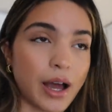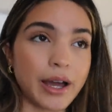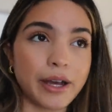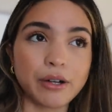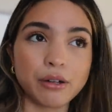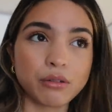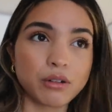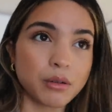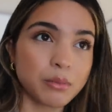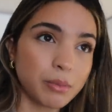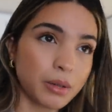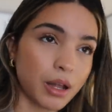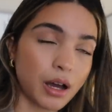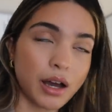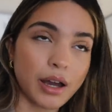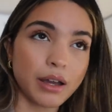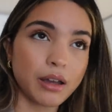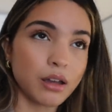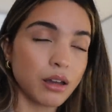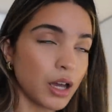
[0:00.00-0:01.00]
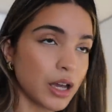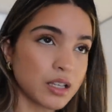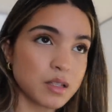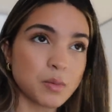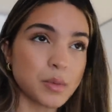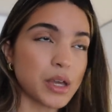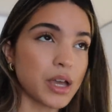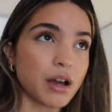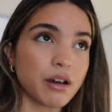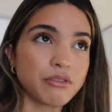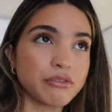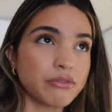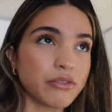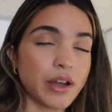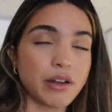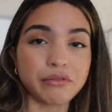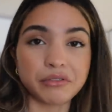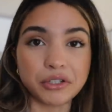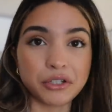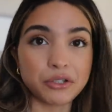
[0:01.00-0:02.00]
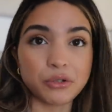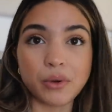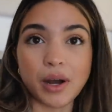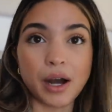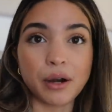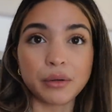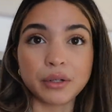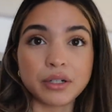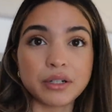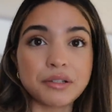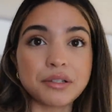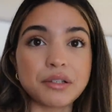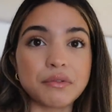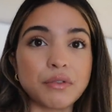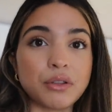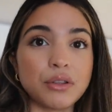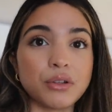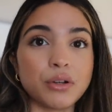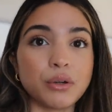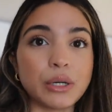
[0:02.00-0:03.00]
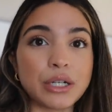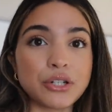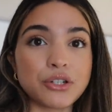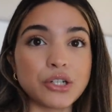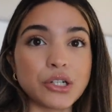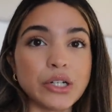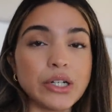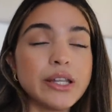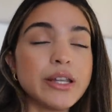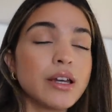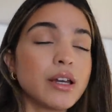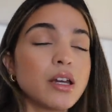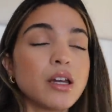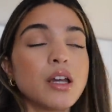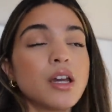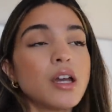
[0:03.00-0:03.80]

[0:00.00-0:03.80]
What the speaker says: I don't apply SPF every 2 hours, even though I should.